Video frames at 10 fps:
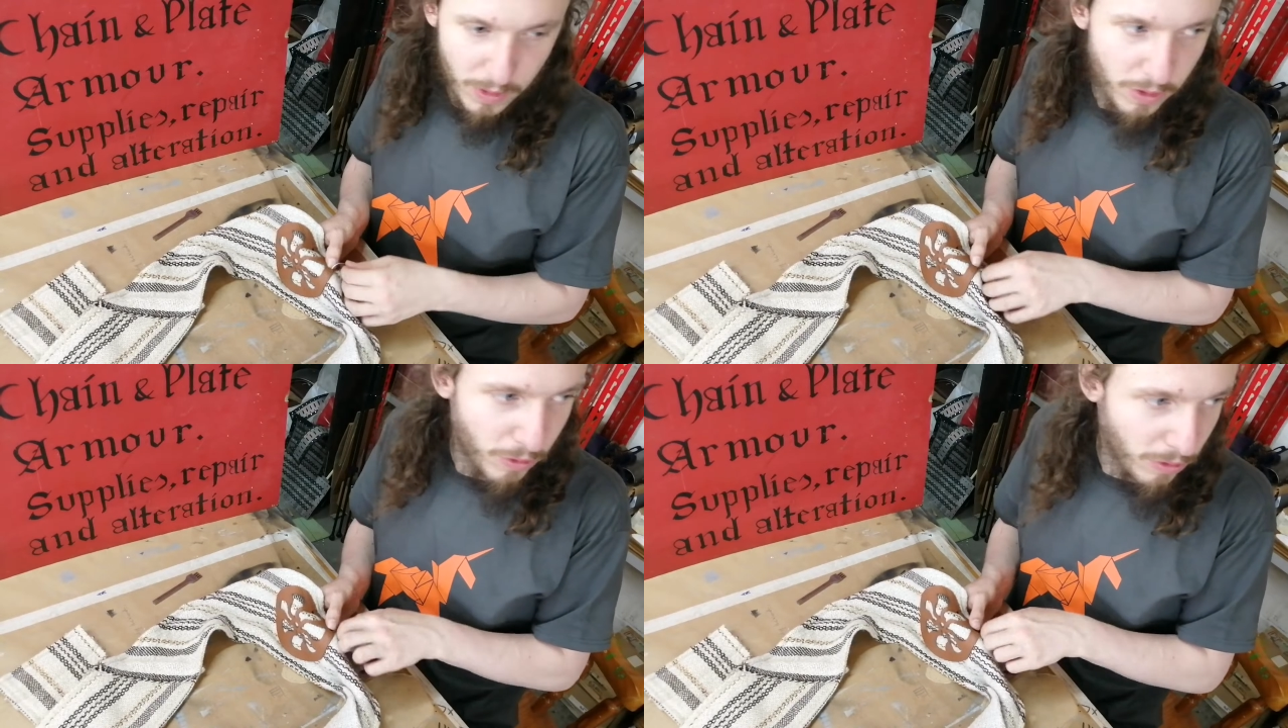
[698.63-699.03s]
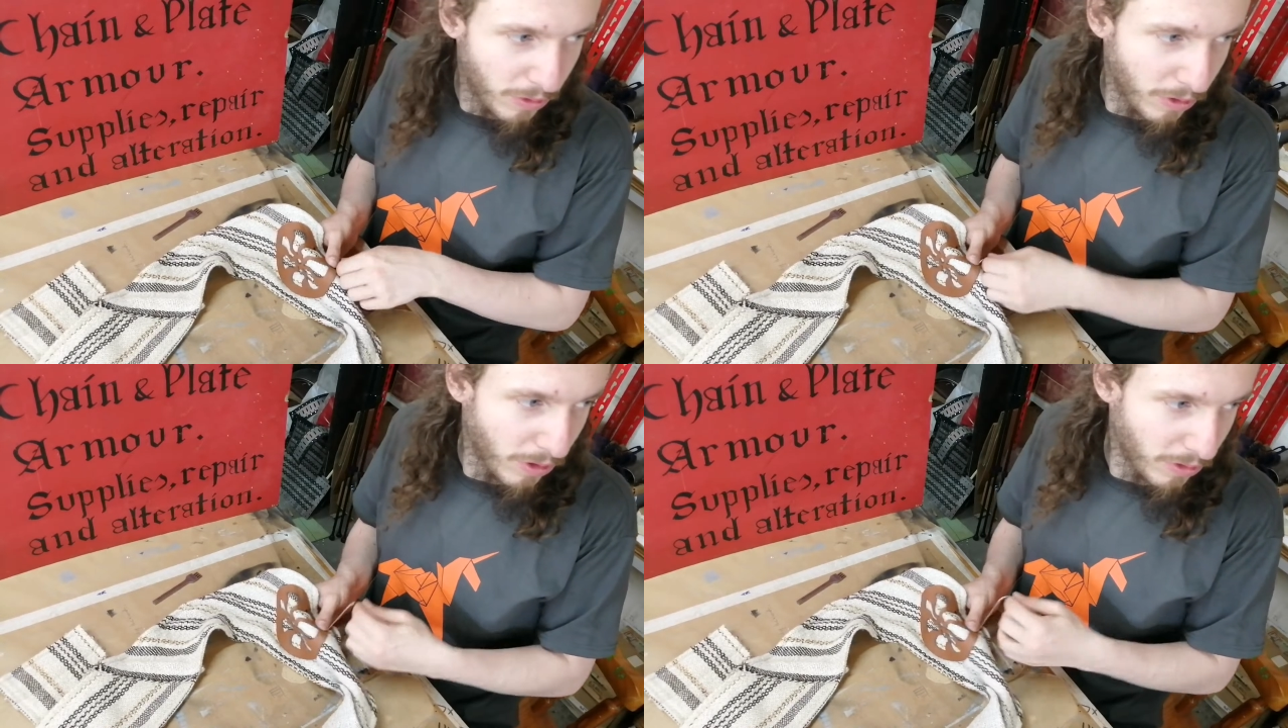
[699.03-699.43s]
your
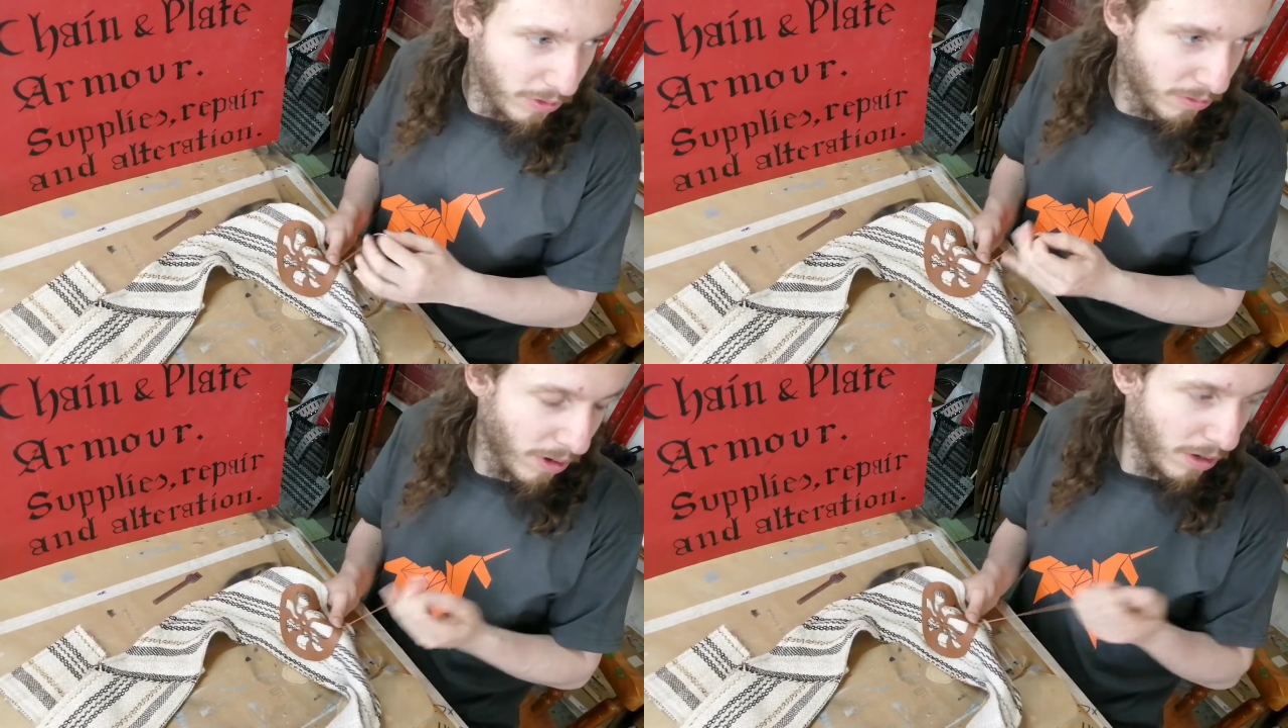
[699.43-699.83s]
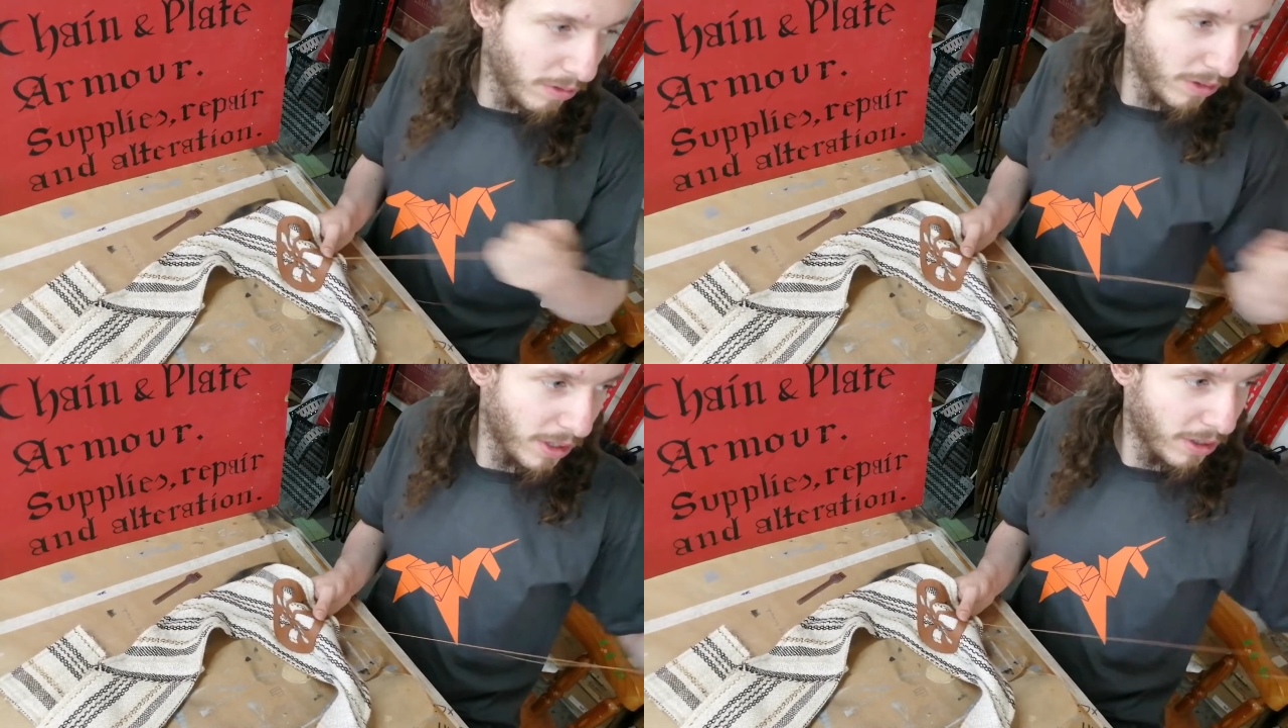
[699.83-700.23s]

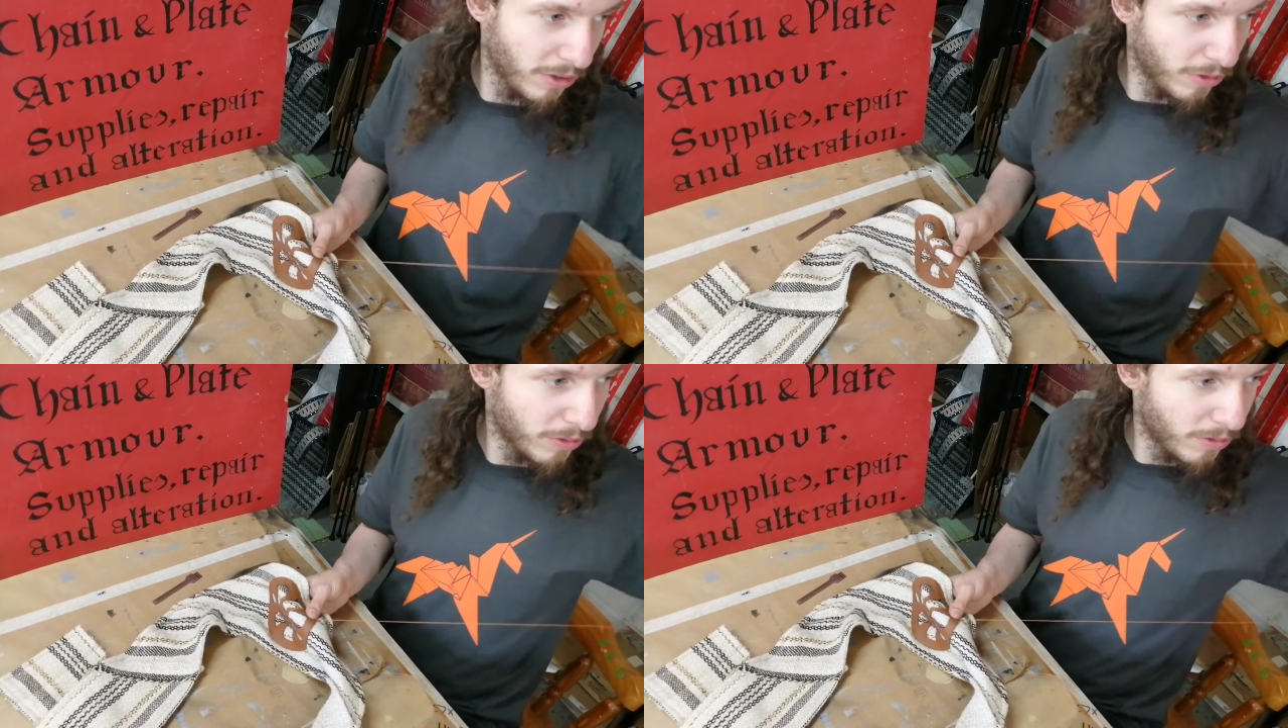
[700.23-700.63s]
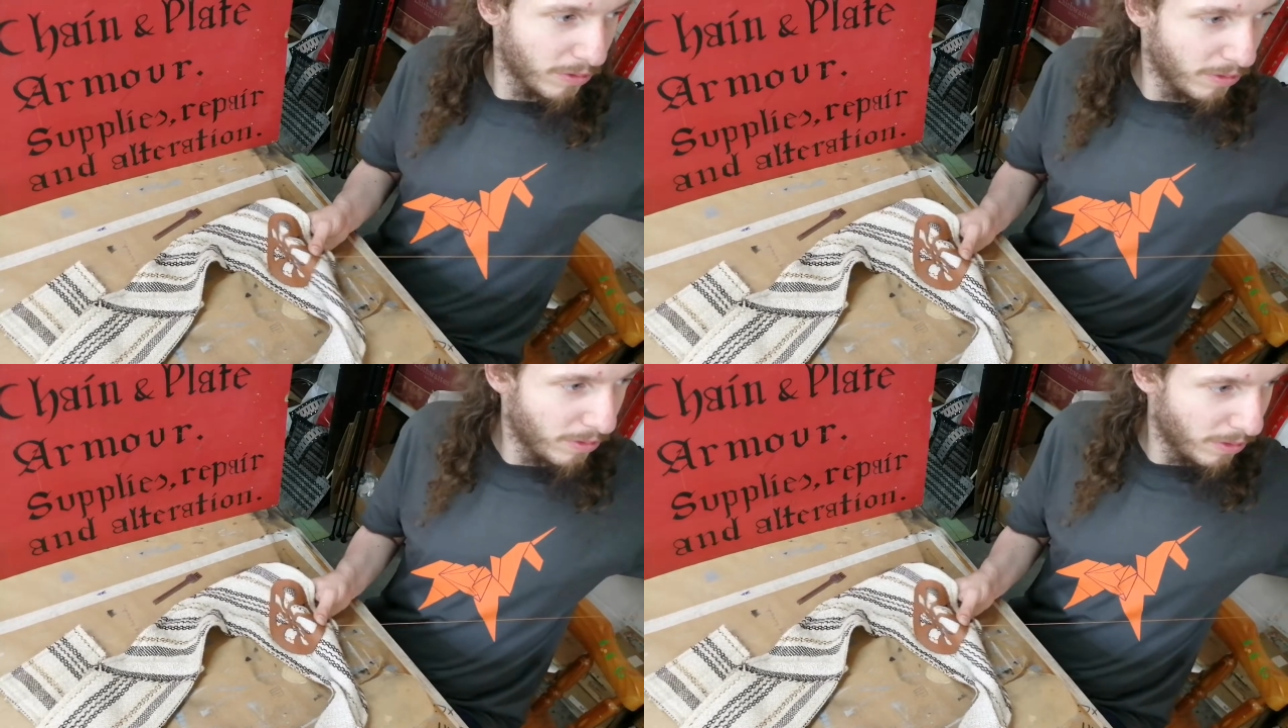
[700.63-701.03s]
clothing and
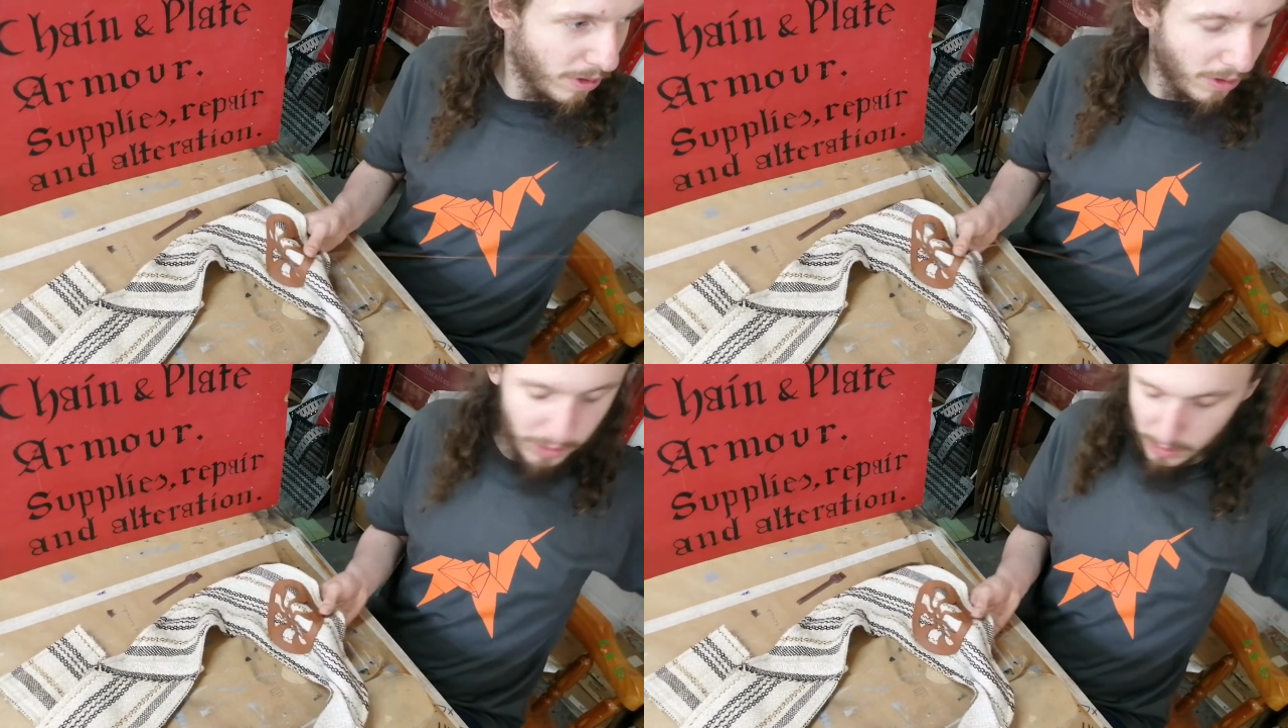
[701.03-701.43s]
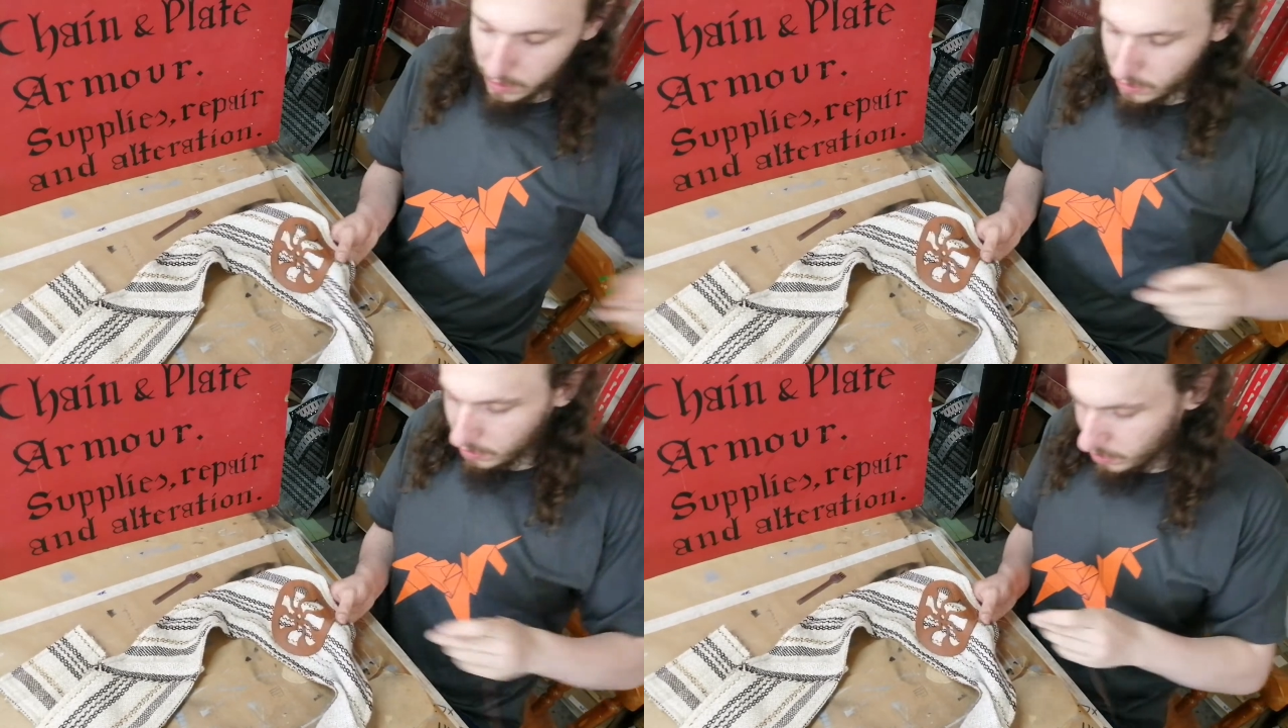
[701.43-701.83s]
your
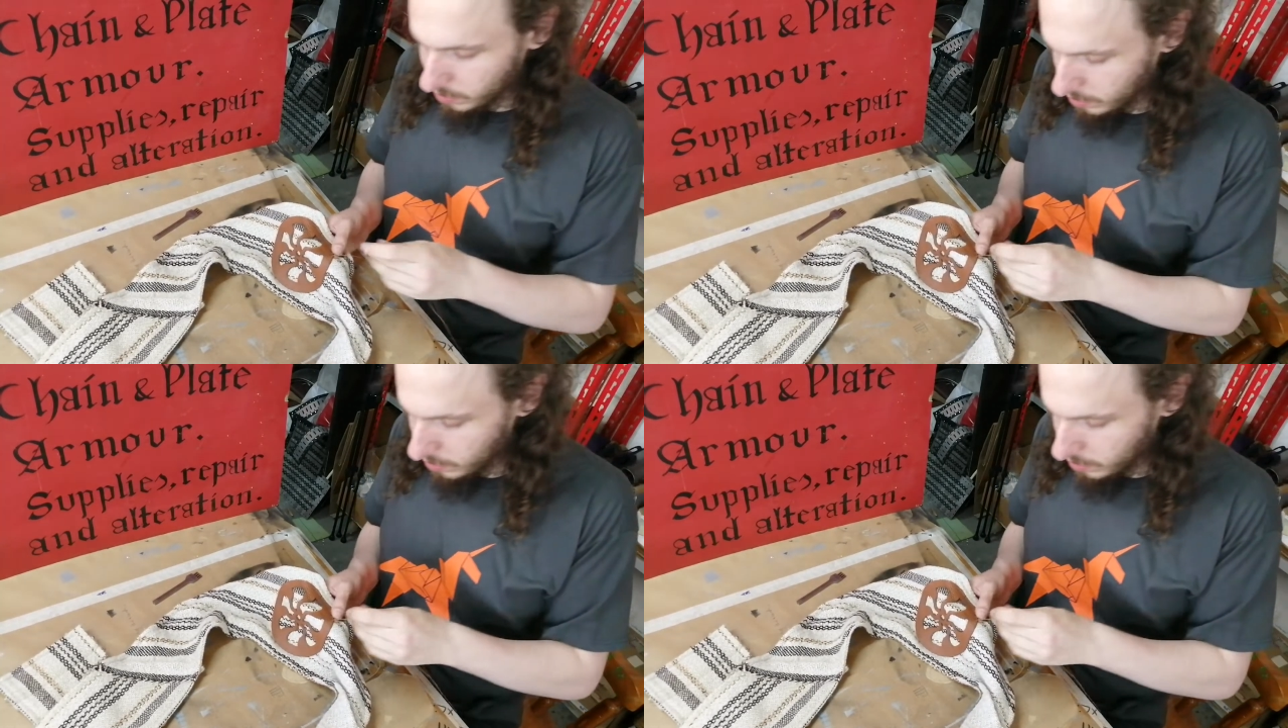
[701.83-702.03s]
look.